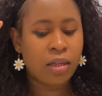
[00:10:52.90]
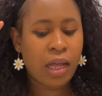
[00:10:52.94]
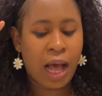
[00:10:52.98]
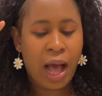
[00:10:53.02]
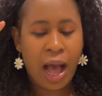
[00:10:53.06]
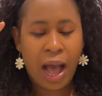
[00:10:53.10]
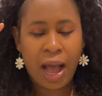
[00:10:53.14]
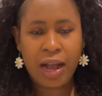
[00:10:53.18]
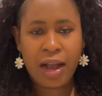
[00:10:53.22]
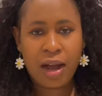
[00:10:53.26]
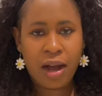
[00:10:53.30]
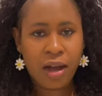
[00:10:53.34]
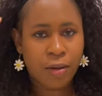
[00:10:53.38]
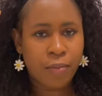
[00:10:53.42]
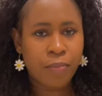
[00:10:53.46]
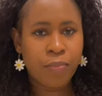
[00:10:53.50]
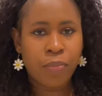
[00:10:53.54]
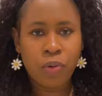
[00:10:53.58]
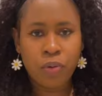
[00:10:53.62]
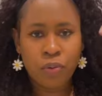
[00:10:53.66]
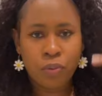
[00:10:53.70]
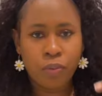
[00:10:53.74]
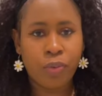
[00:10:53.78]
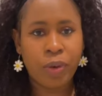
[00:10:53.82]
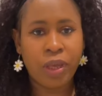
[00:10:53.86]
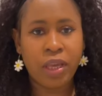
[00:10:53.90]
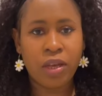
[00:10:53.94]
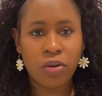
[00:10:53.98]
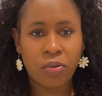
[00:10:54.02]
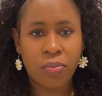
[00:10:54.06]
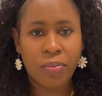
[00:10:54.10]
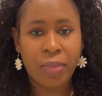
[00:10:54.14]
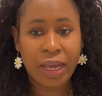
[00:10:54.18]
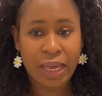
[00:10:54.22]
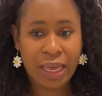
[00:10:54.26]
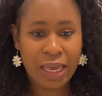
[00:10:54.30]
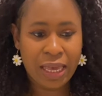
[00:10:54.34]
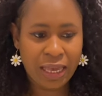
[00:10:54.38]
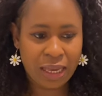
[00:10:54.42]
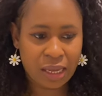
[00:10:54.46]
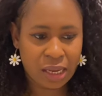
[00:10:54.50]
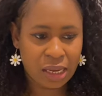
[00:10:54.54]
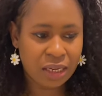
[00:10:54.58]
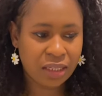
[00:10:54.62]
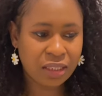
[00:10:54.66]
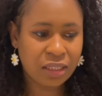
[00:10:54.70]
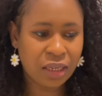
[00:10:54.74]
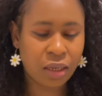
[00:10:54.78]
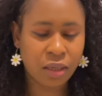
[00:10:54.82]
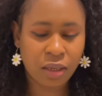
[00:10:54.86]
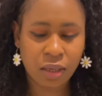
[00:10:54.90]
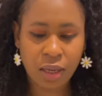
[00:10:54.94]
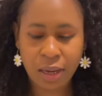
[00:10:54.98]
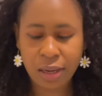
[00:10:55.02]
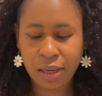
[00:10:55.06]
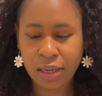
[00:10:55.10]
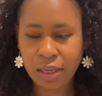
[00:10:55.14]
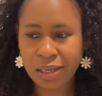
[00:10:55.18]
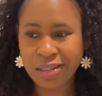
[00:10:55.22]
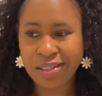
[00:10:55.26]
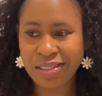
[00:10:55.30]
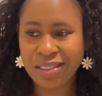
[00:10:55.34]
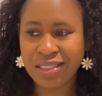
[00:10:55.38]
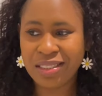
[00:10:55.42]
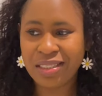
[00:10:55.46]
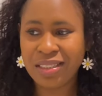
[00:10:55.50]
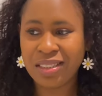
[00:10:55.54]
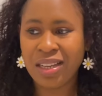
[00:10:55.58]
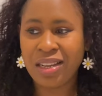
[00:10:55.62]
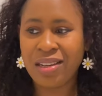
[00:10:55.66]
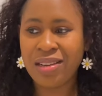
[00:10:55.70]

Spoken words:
I can't put wig on my head, and